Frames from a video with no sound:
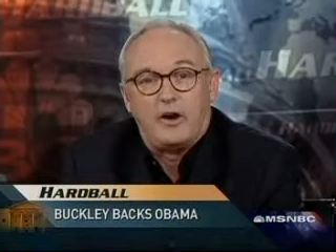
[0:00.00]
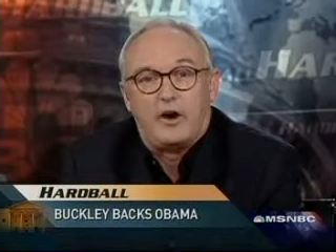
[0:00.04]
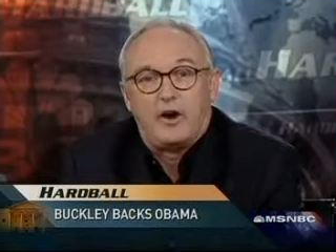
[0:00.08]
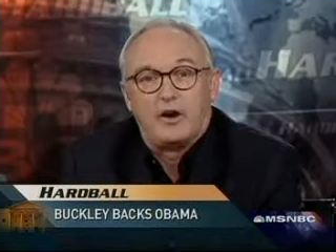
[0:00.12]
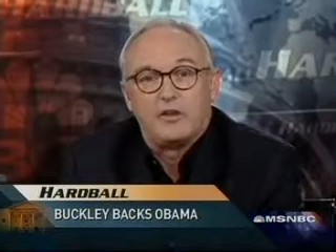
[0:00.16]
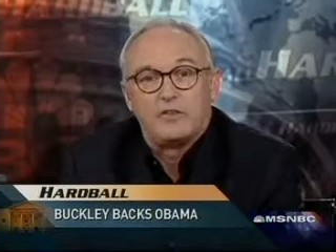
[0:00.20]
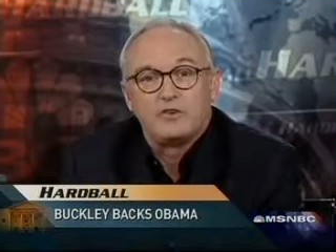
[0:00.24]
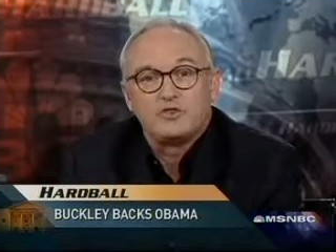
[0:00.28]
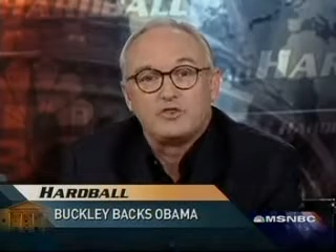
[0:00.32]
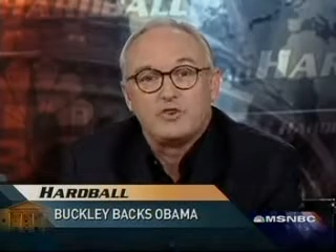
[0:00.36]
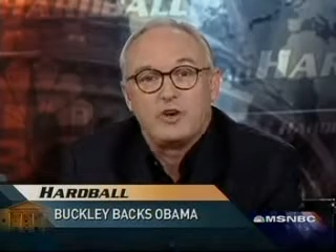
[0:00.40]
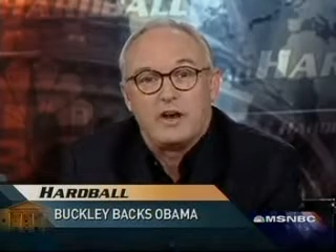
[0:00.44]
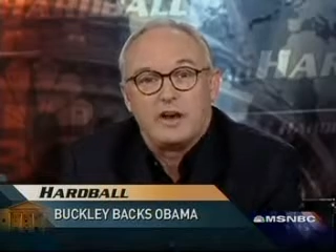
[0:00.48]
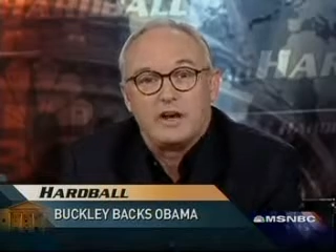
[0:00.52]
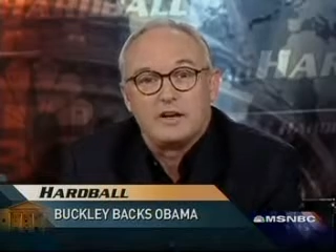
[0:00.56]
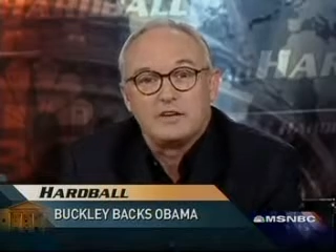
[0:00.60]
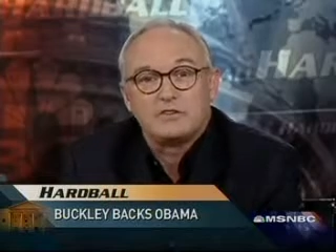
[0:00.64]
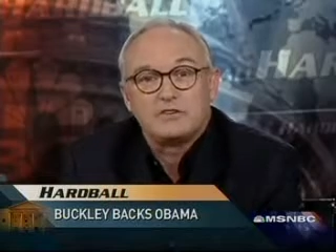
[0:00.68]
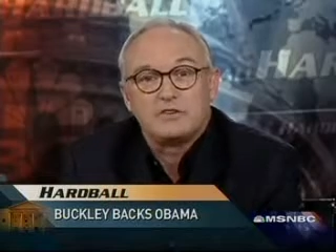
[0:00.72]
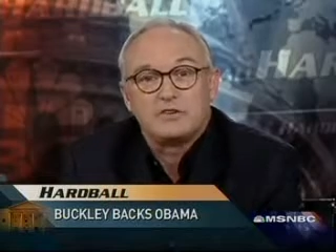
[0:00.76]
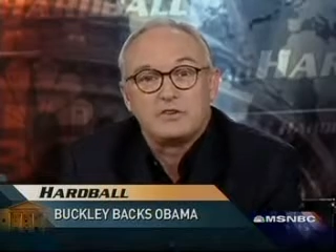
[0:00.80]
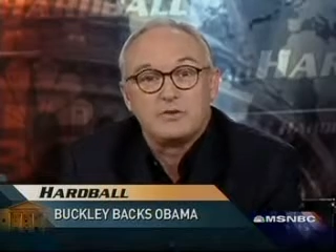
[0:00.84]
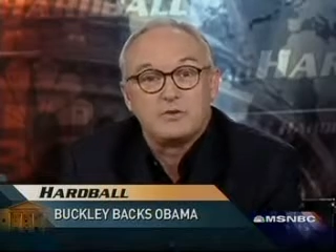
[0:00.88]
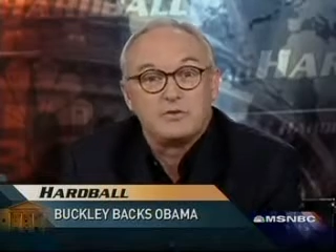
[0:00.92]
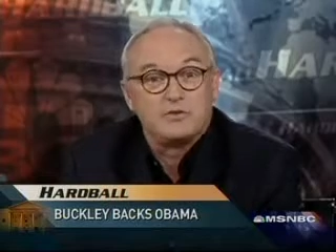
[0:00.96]
NR the
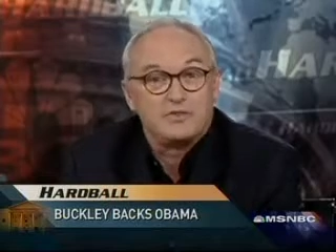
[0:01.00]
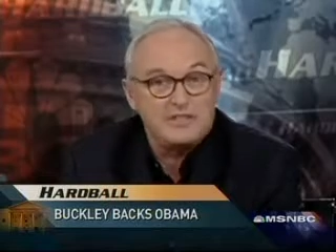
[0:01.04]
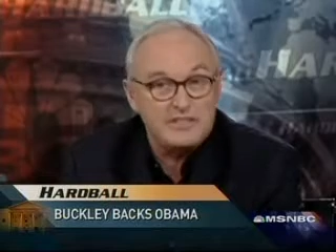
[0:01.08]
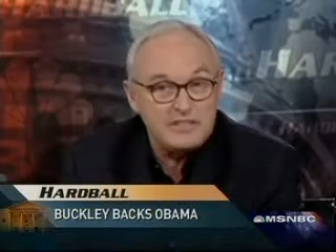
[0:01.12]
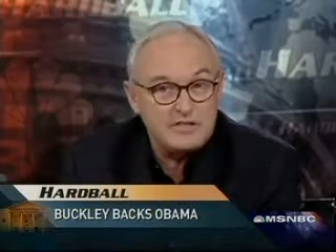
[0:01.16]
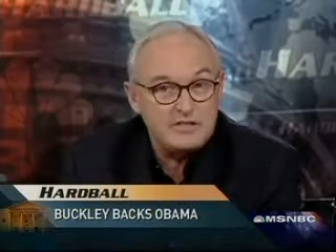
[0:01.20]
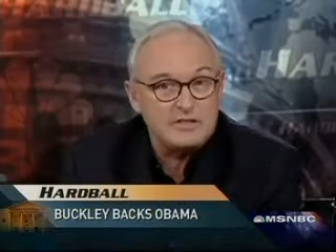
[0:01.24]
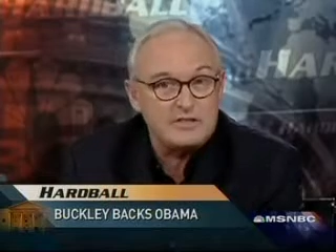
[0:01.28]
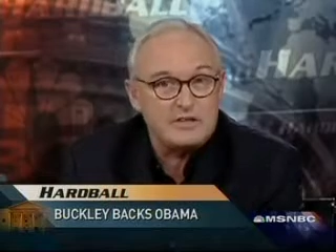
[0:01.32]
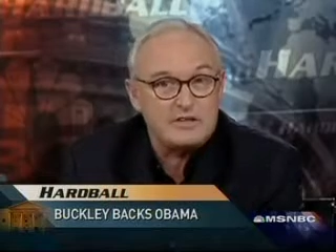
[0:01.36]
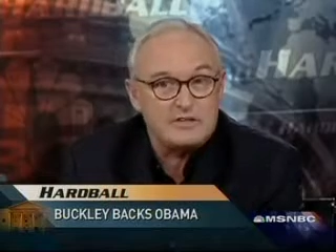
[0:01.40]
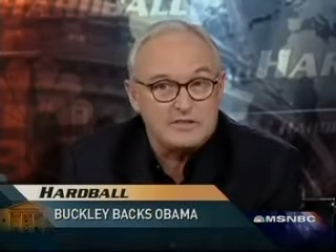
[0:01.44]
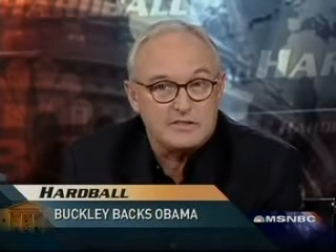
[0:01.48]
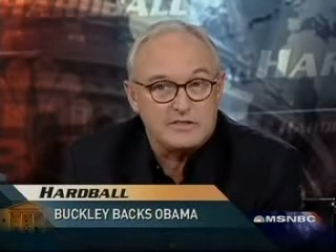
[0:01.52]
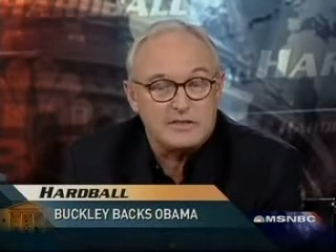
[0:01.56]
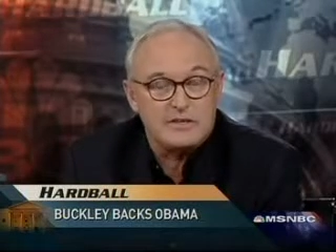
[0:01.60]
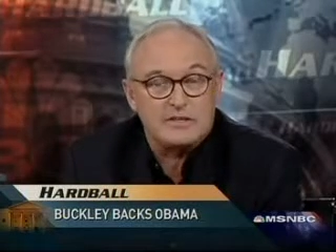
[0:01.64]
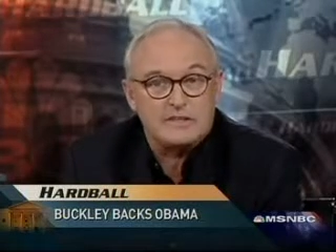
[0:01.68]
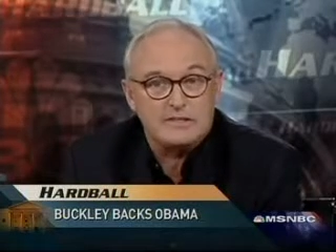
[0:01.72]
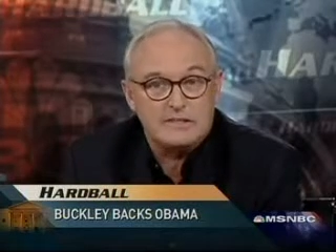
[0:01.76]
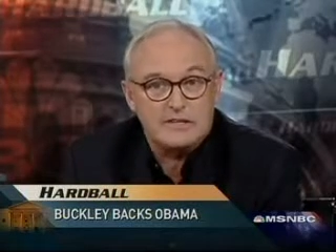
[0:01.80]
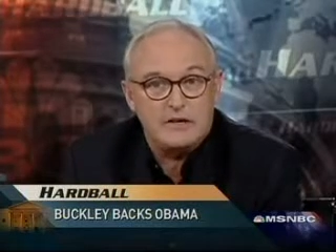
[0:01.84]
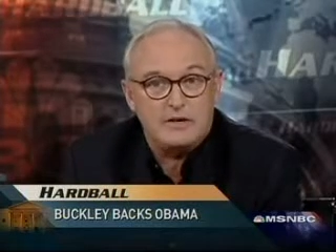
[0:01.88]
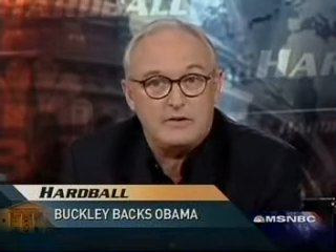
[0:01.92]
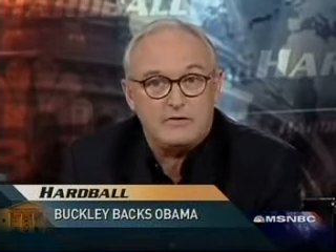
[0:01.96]
chance to
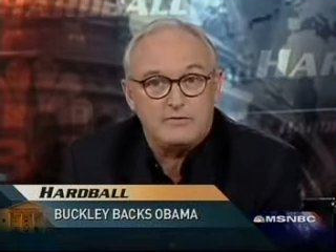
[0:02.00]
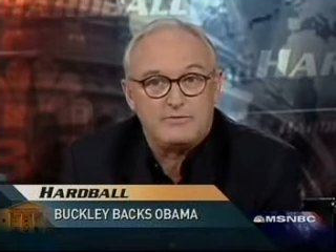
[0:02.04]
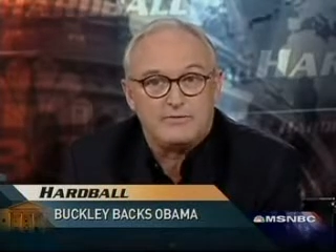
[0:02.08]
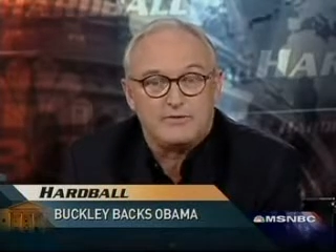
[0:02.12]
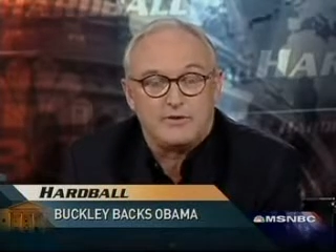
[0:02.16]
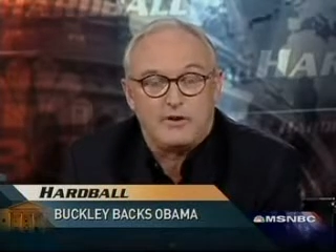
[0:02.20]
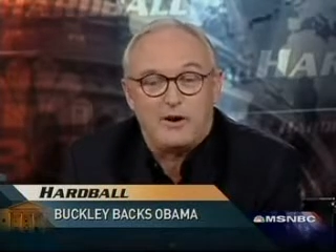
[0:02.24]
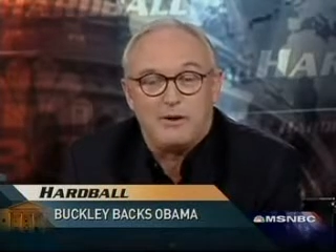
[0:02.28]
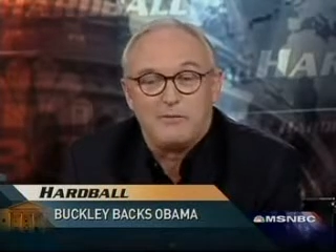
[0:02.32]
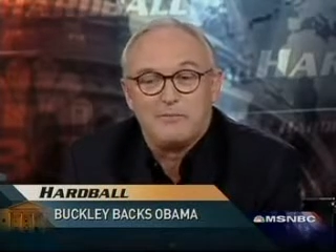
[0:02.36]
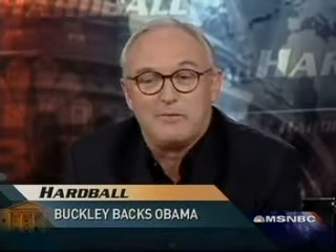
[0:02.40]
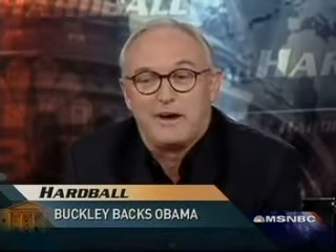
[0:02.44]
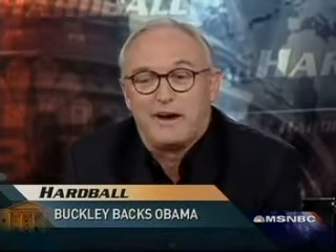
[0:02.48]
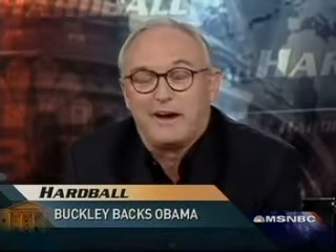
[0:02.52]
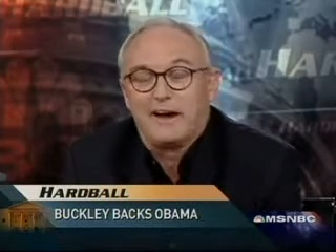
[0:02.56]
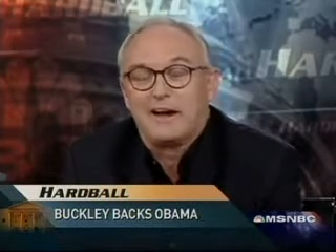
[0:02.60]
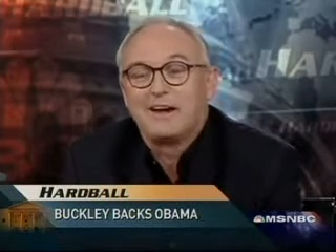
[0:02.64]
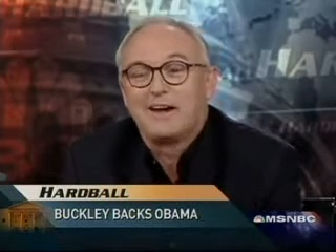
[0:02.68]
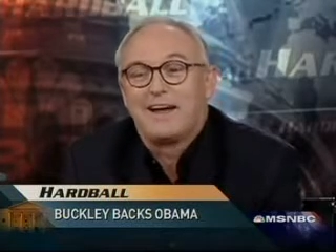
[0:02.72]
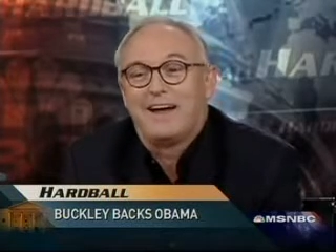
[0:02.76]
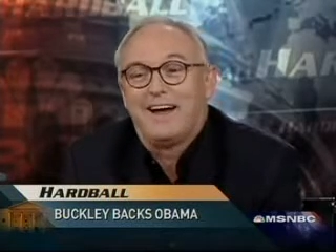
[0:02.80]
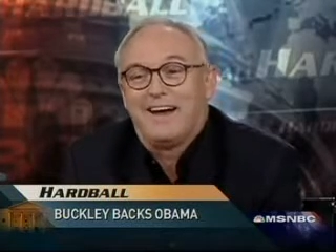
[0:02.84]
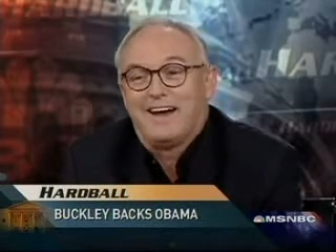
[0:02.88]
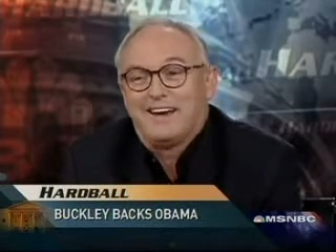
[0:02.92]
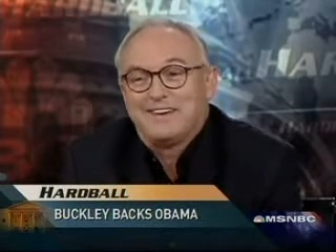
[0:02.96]
distance itself from
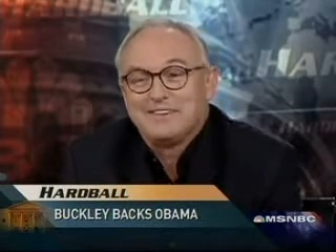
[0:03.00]
me.